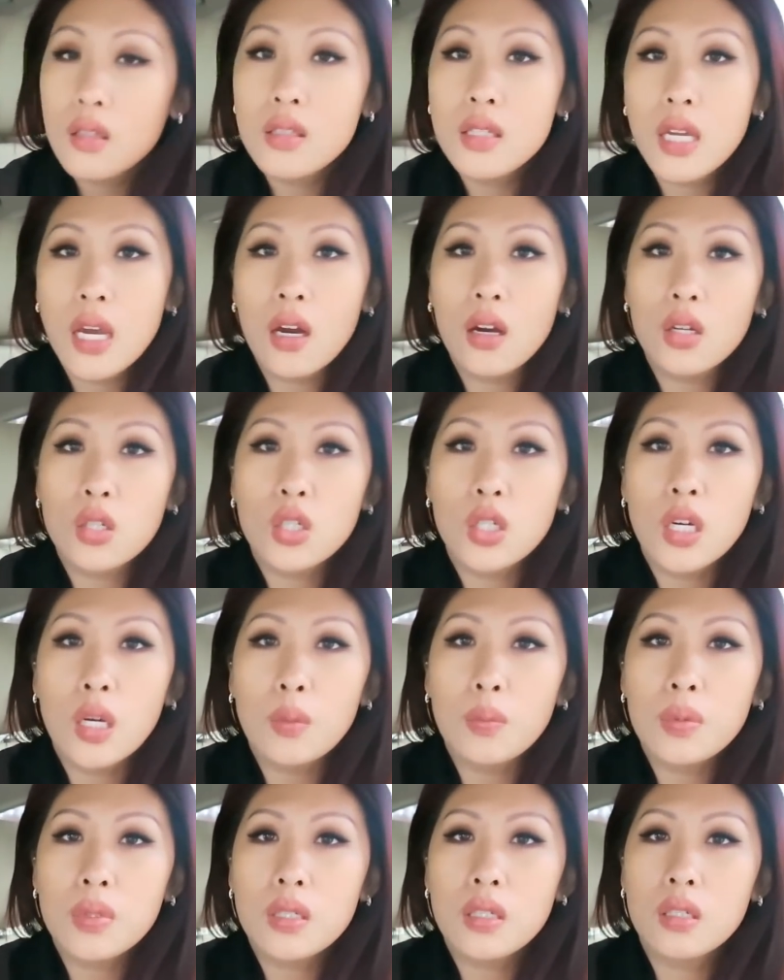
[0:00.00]
Terra
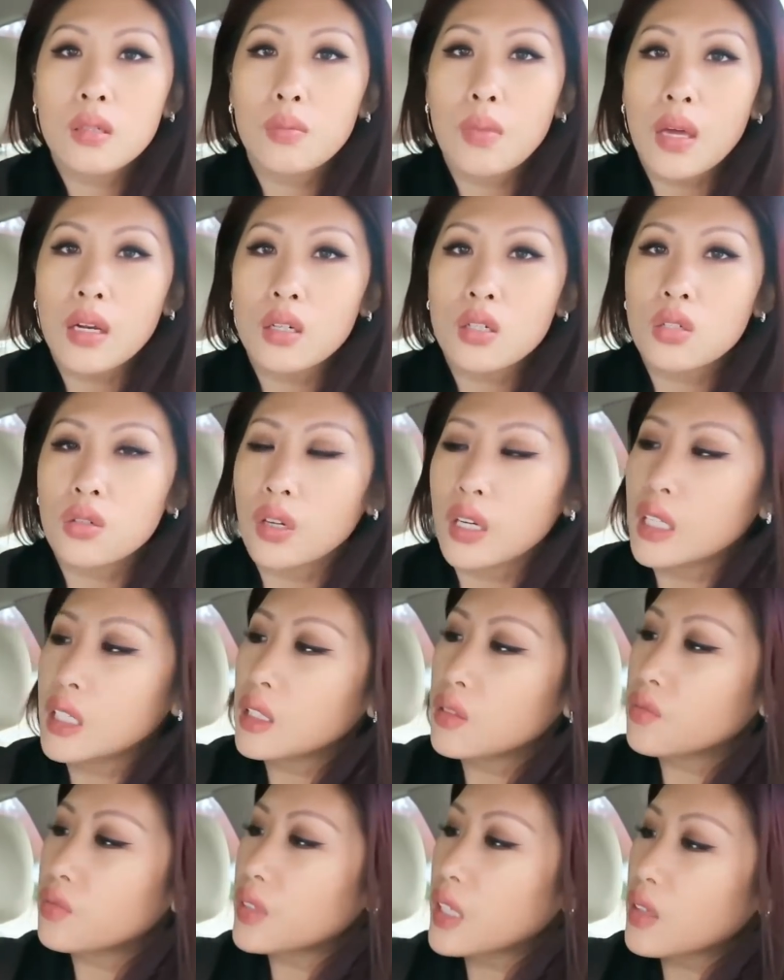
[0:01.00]
chips,
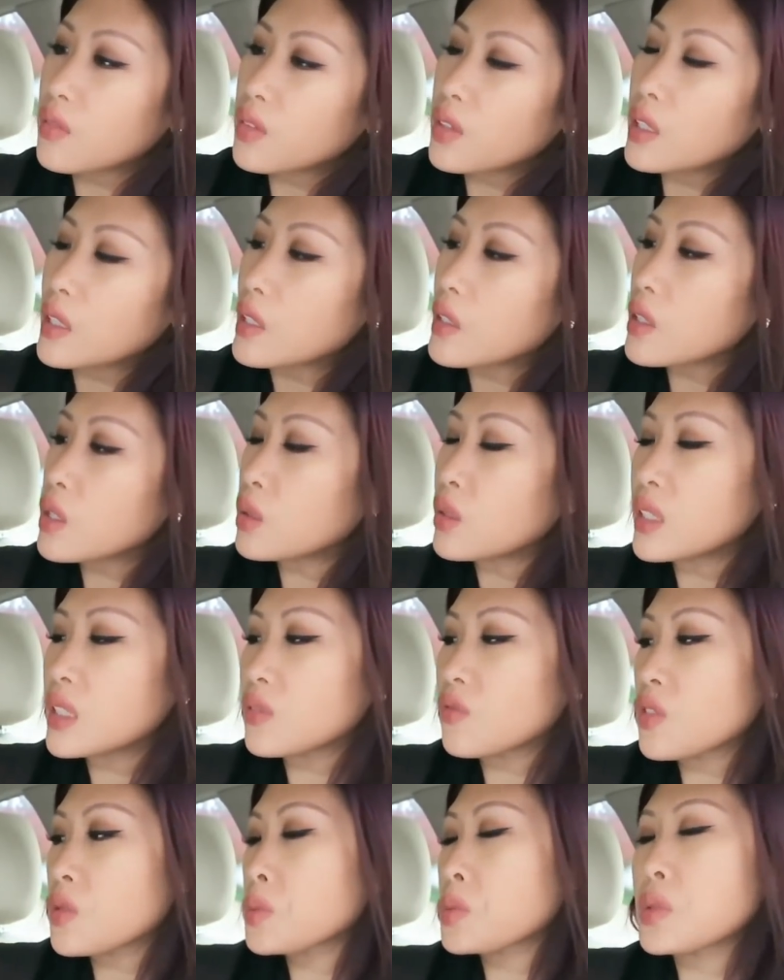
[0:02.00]
Mediterranean flavor. The only
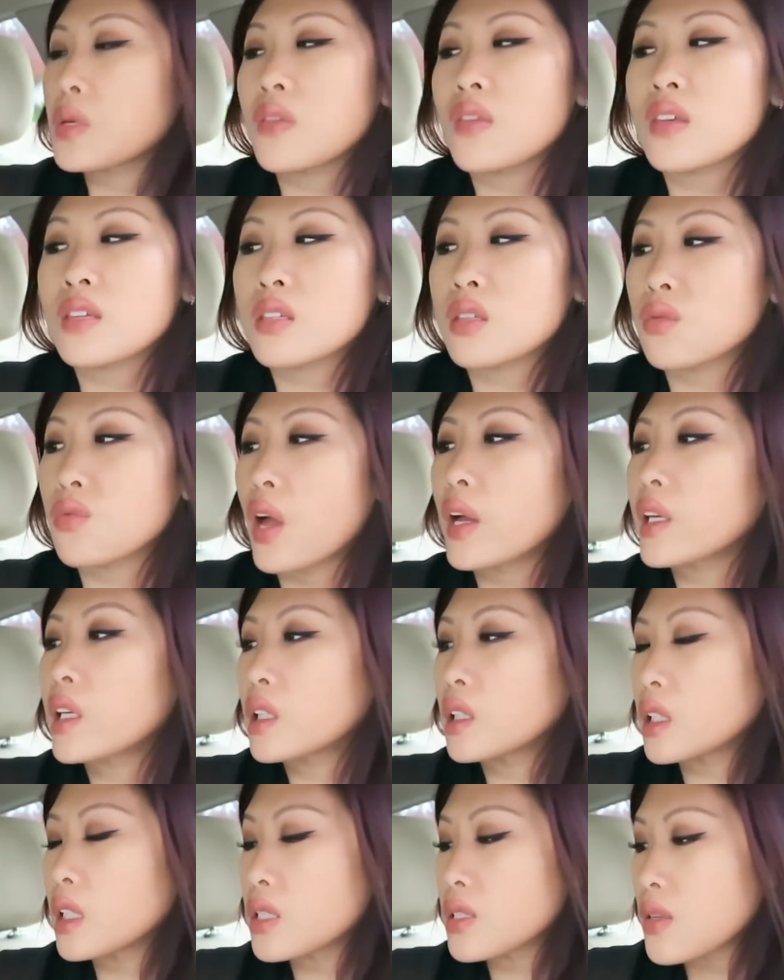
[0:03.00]
difference between this and the
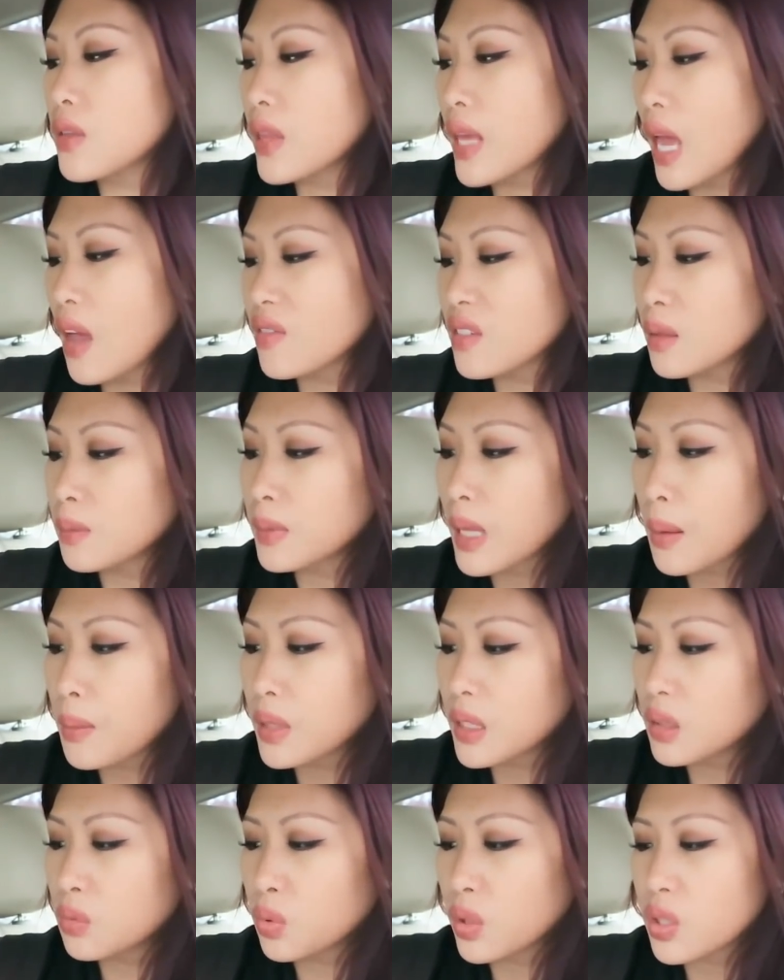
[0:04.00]
regular is that they have some
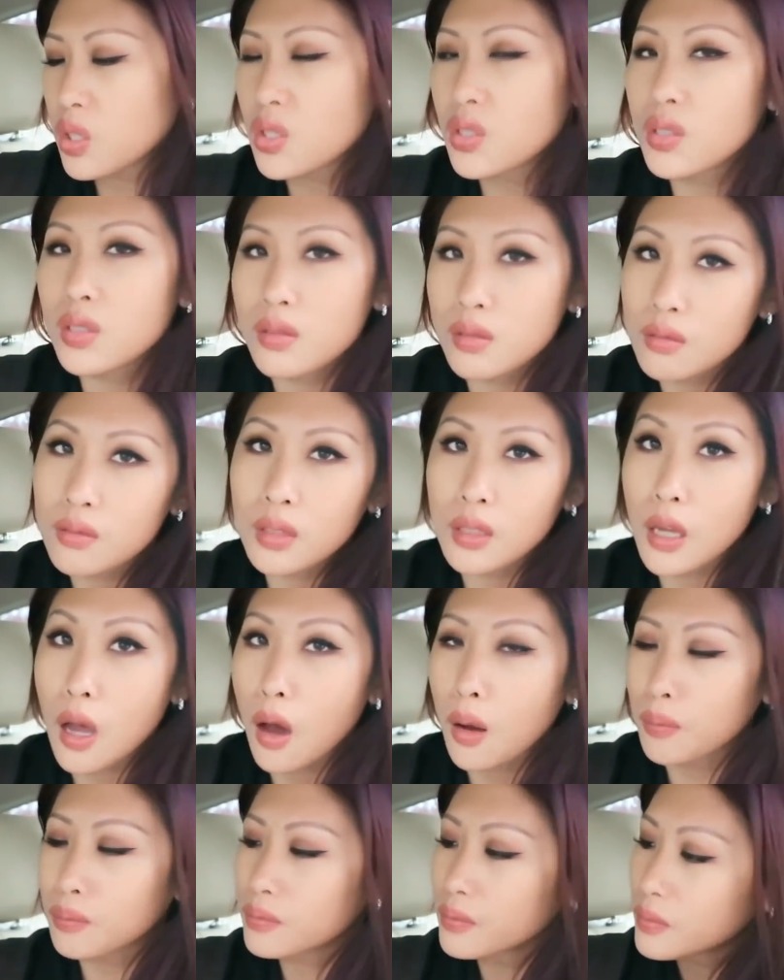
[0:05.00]
lemon, which,
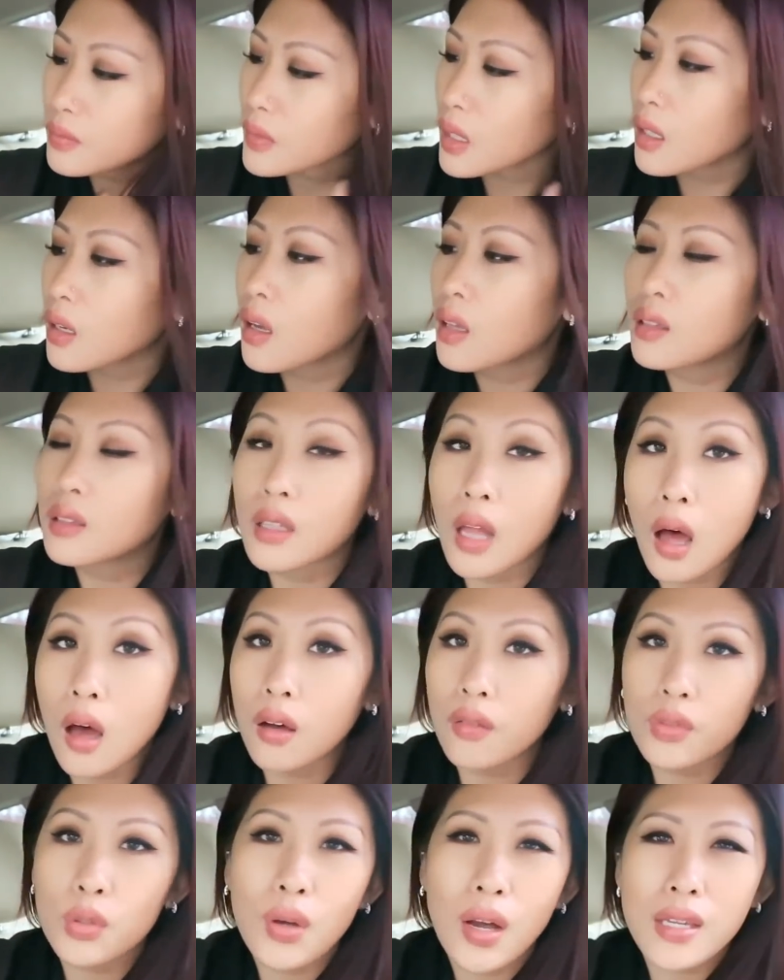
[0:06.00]
yum.
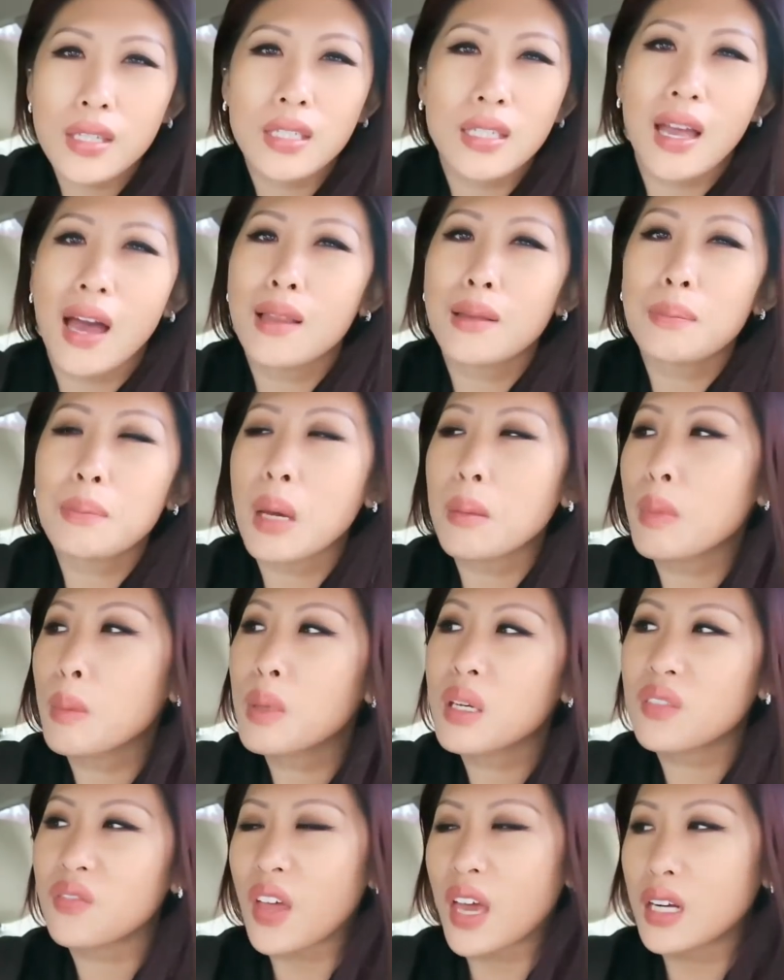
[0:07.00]
Love. You guys see, I'm, I'm a
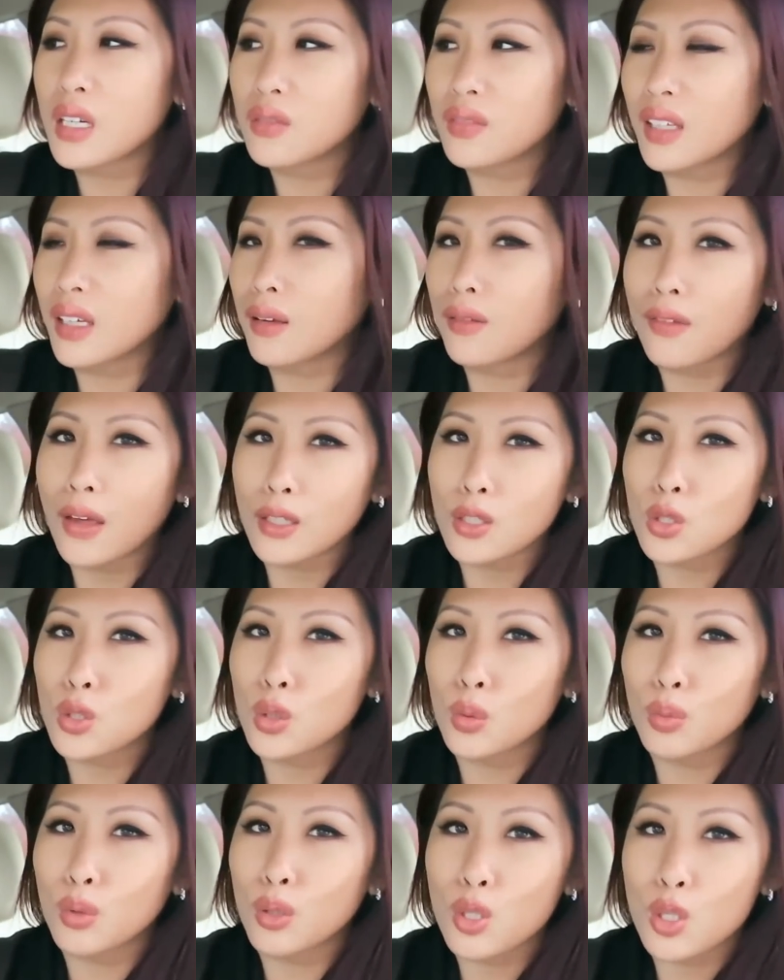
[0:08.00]
big fan of like
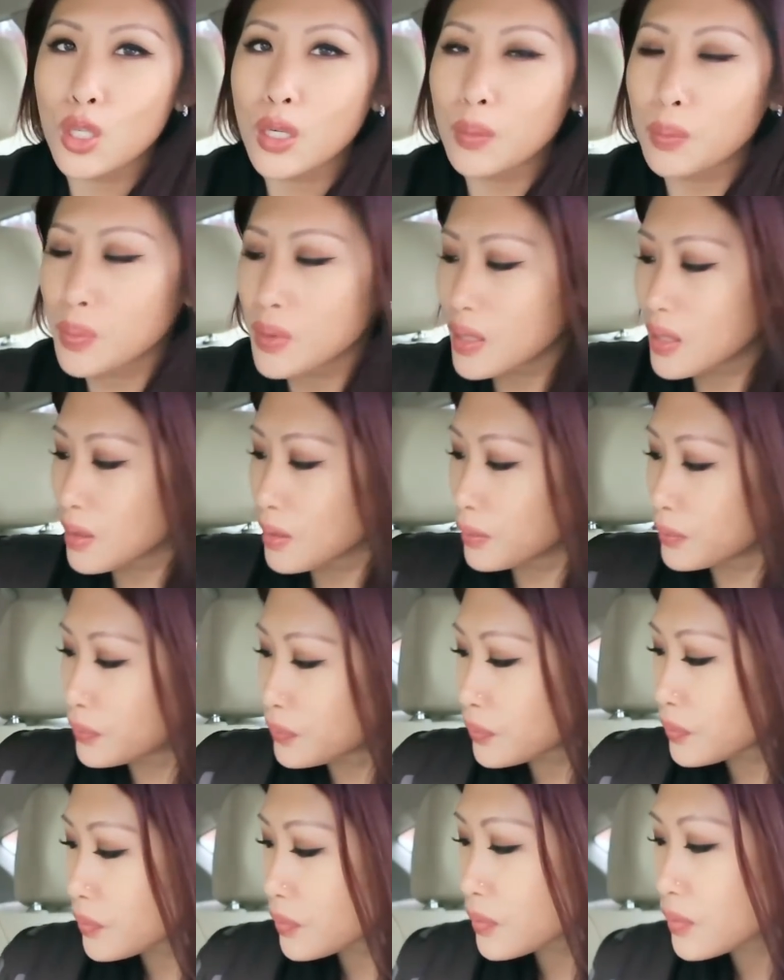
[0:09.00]
vegetable chips.
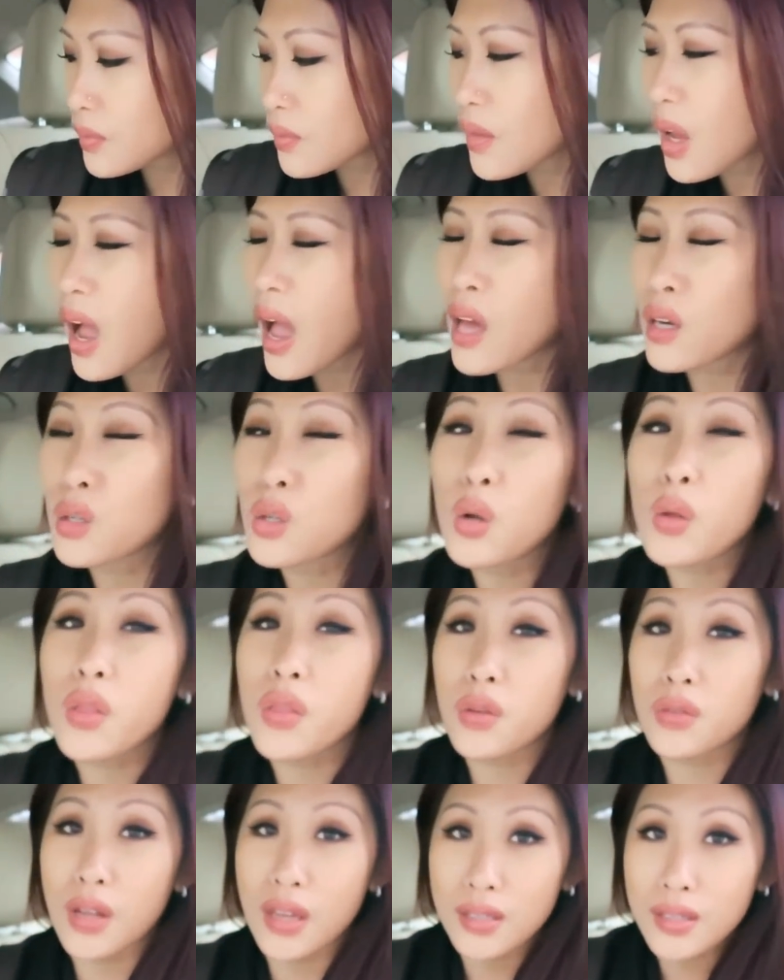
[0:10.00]
I don't know
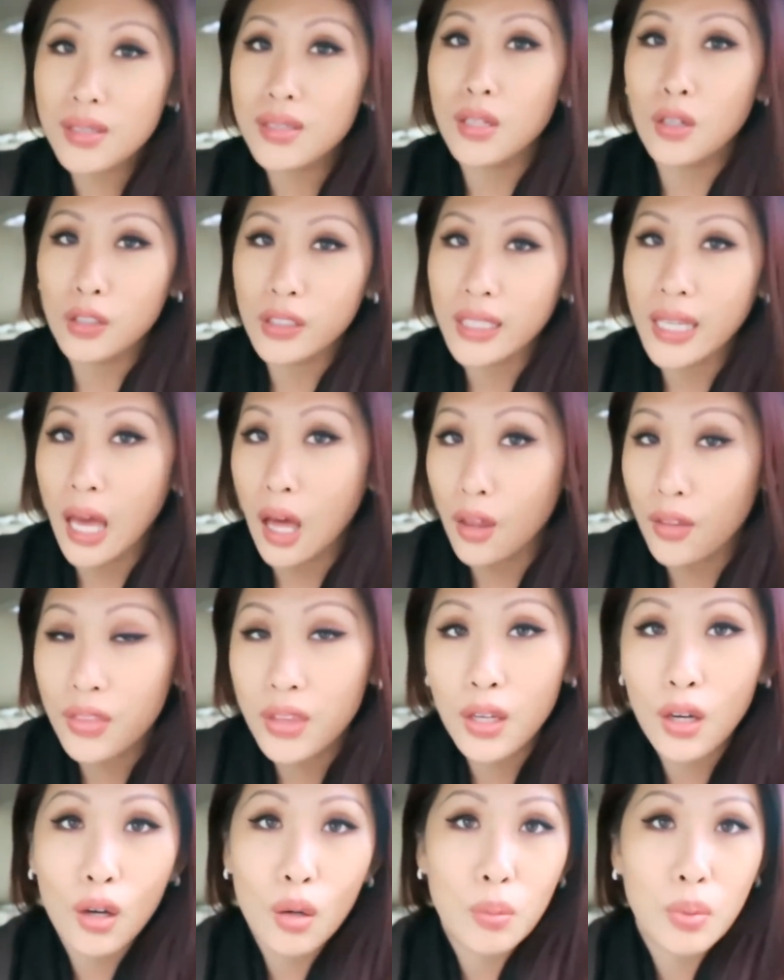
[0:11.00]
that they're necessarily
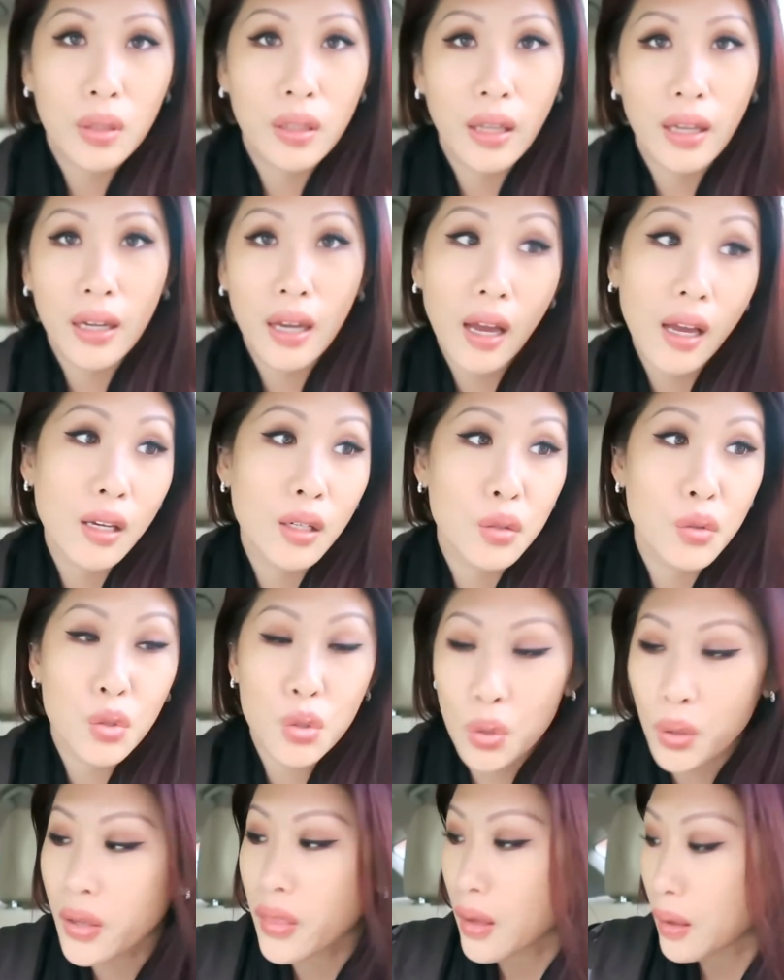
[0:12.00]
healthier, but like I
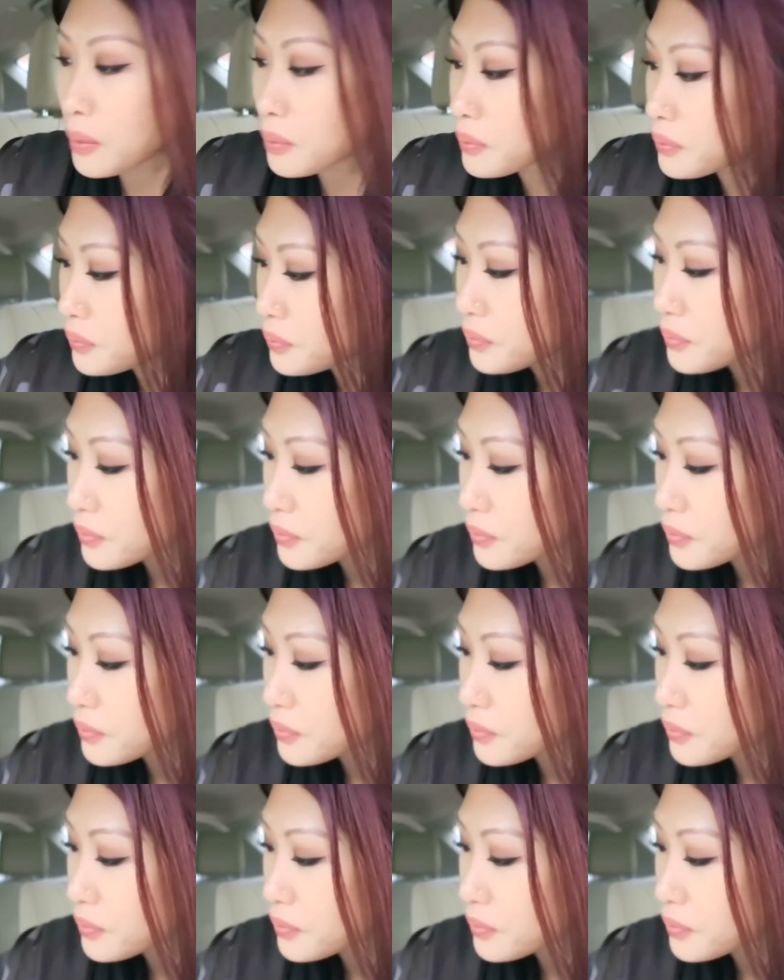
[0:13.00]
enjoy them.